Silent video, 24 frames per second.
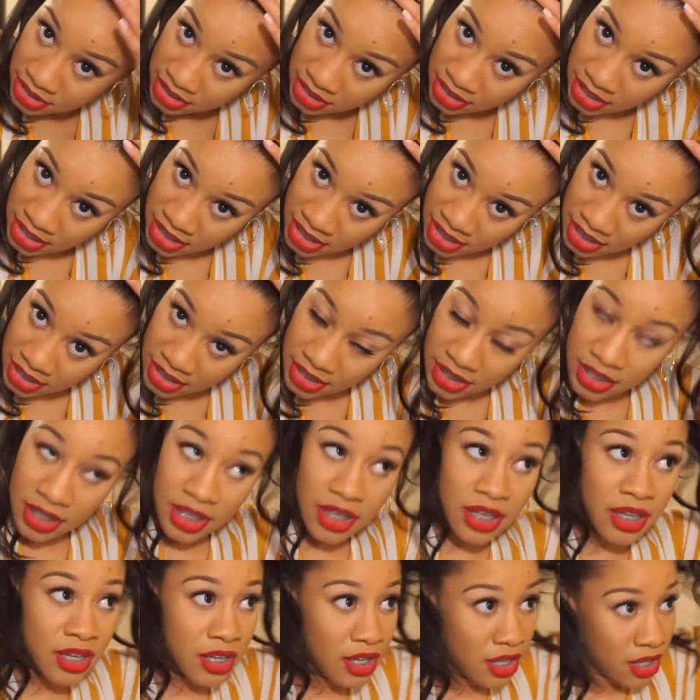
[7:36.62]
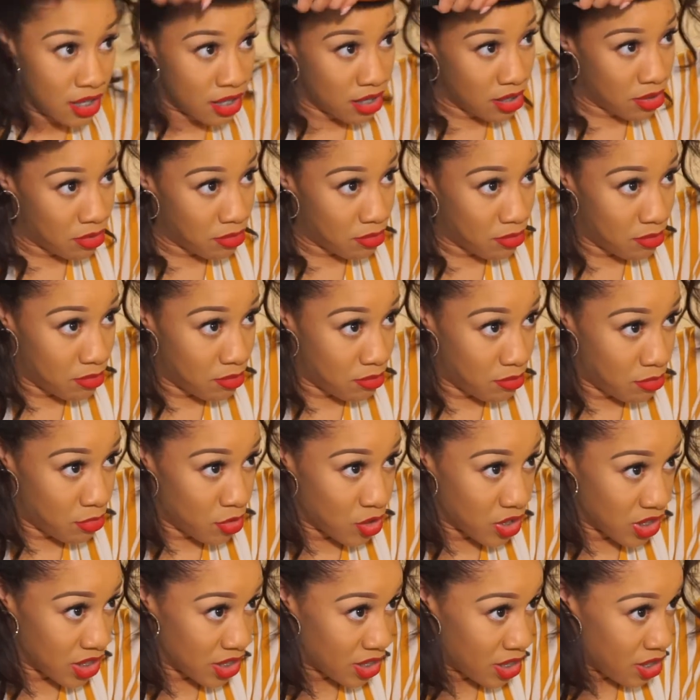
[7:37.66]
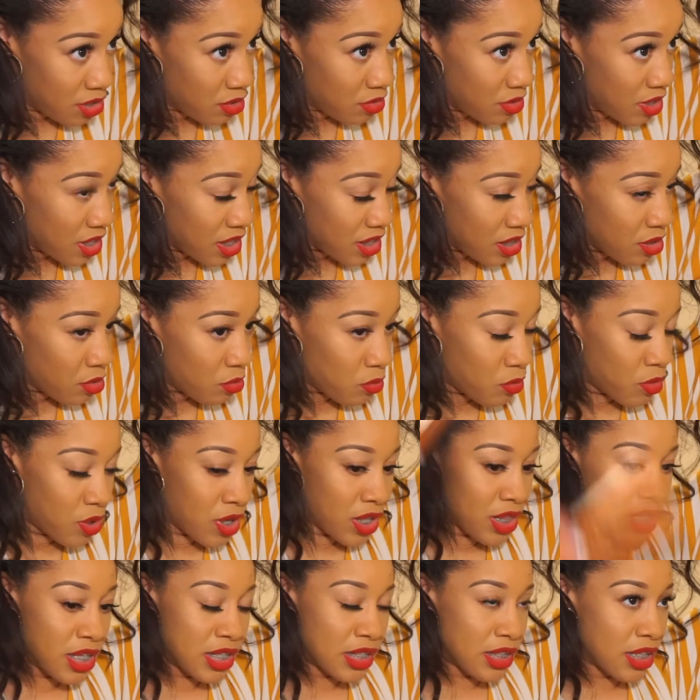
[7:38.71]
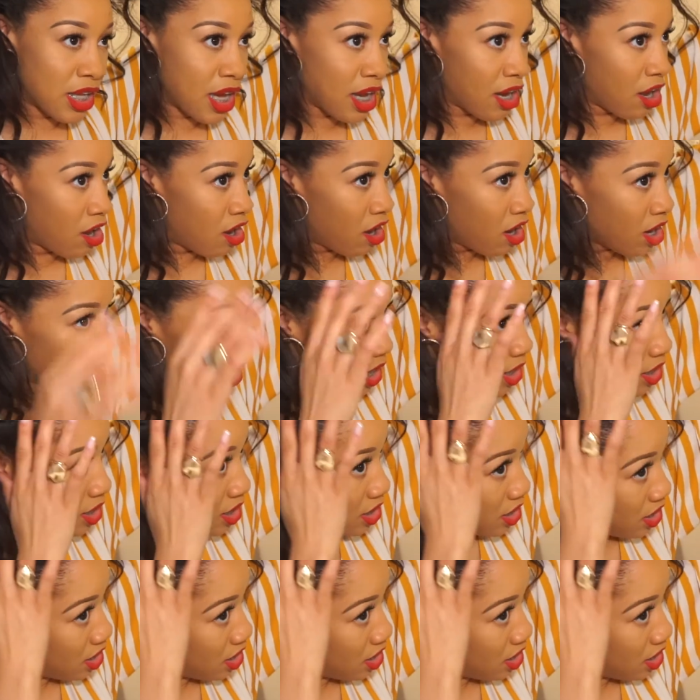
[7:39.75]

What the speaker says: slick more so than the one that's like hard.